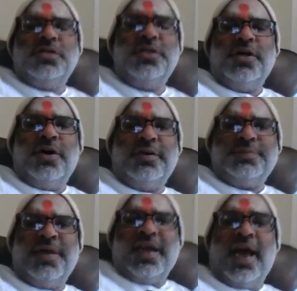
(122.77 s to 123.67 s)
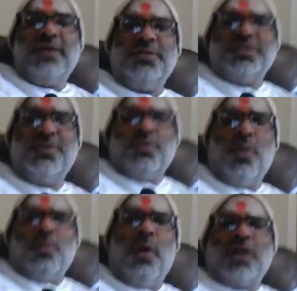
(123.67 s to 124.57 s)
So that was my dad who just
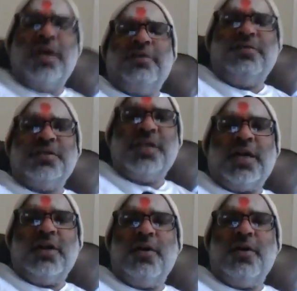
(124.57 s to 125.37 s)
w- walked in for a second.